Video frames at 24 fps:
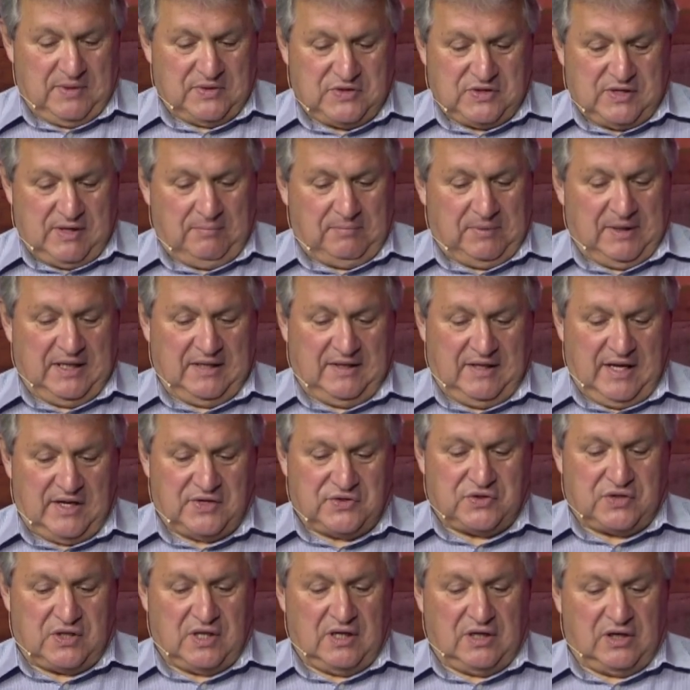is simply
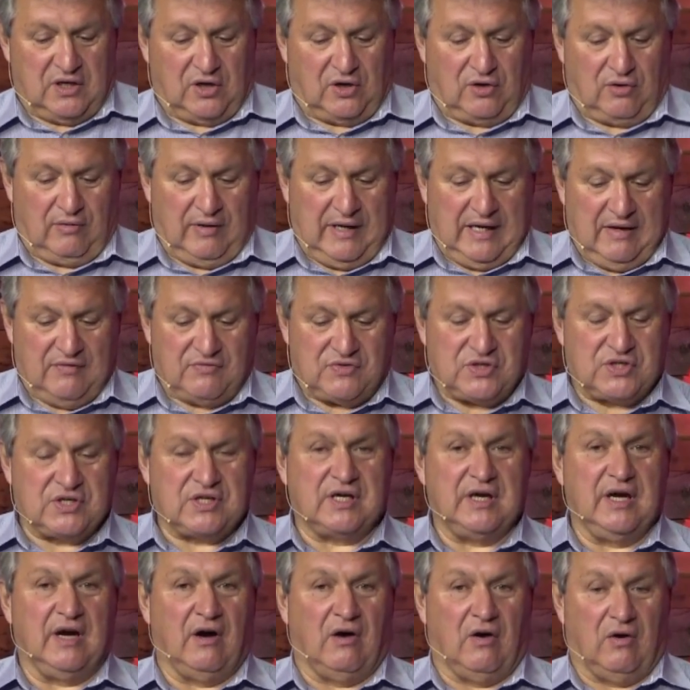this: the degree of
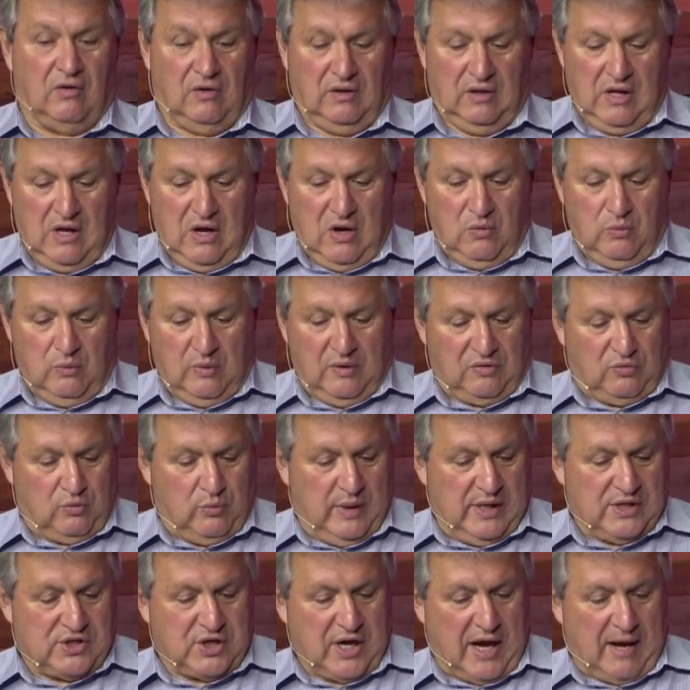skill with
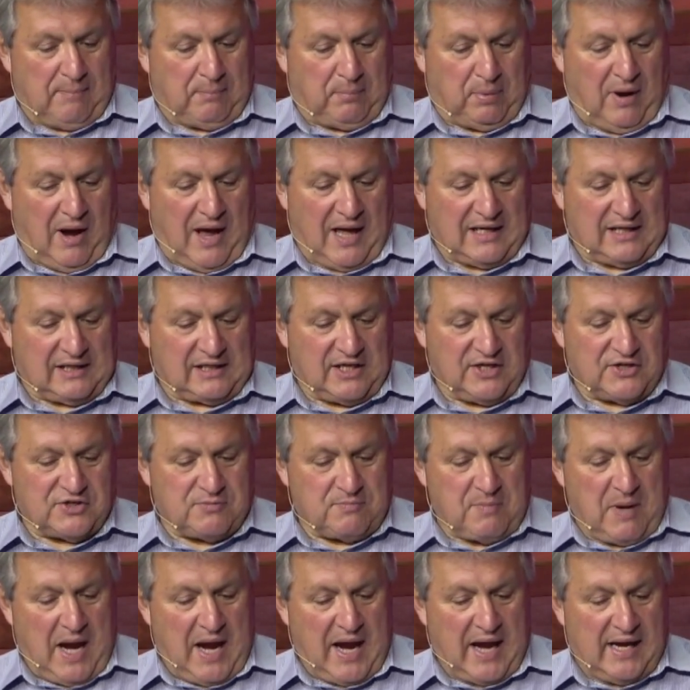which a product is
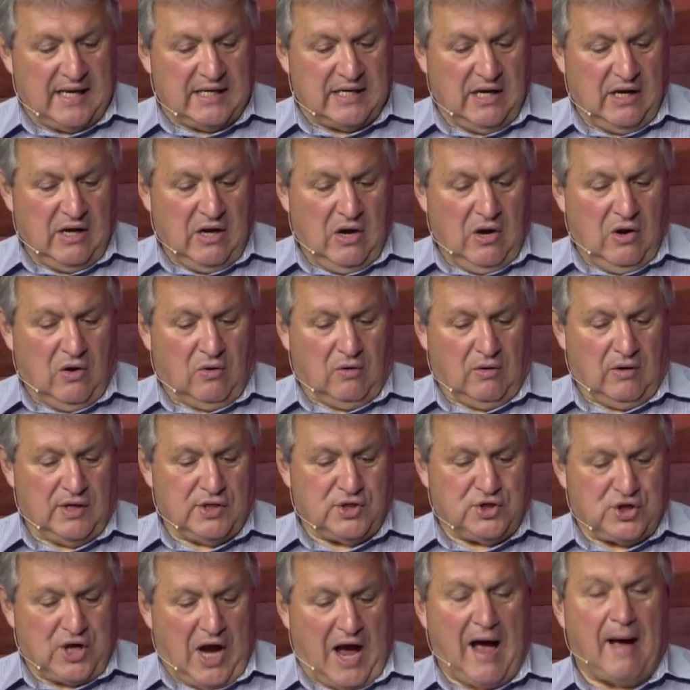made or a
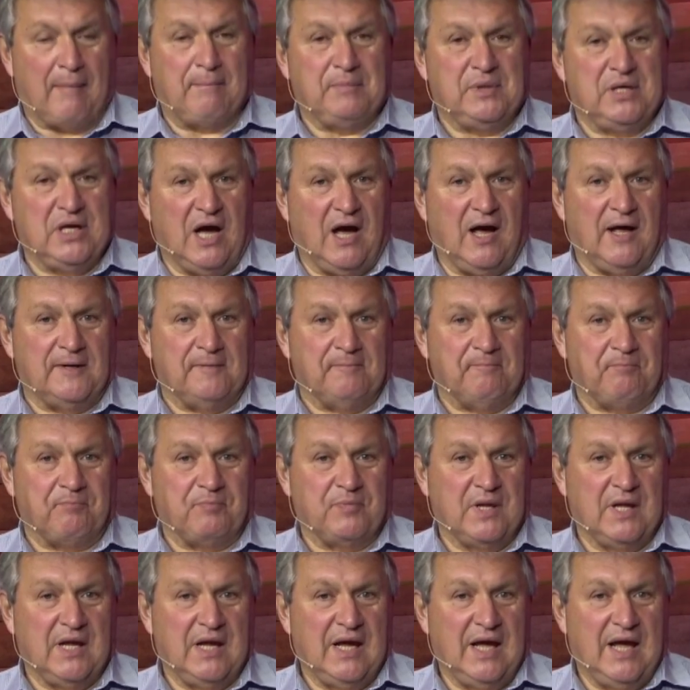job done.
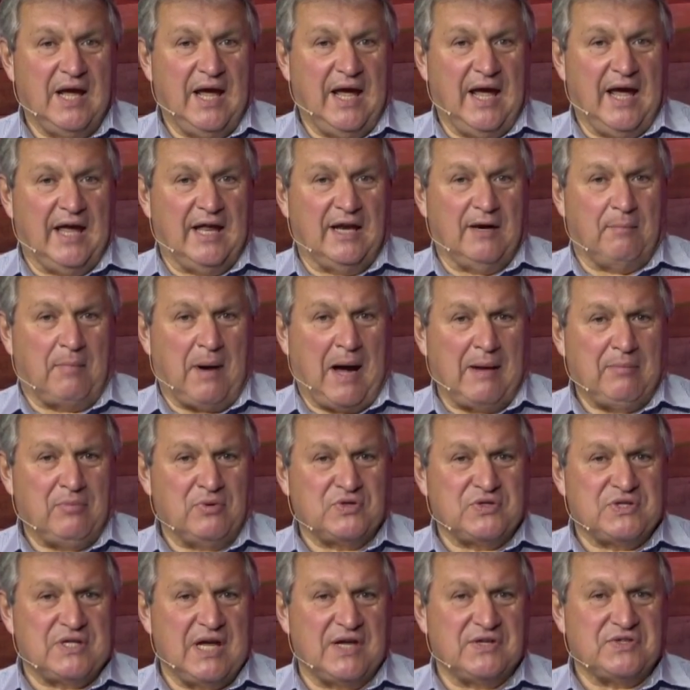And the Bible
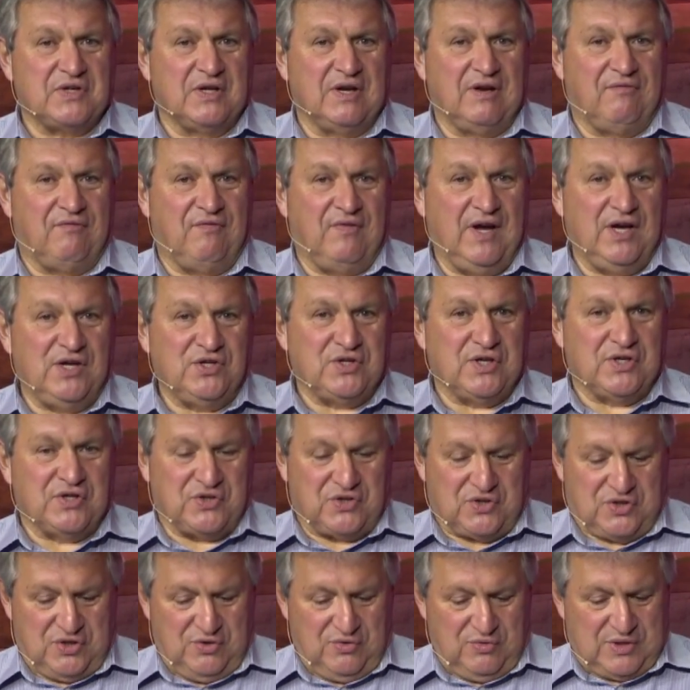says in Ephesians
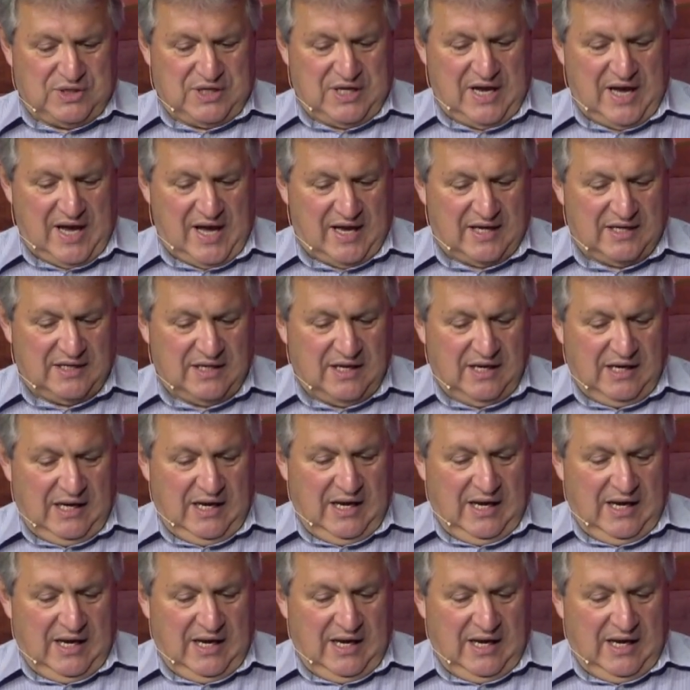2:10,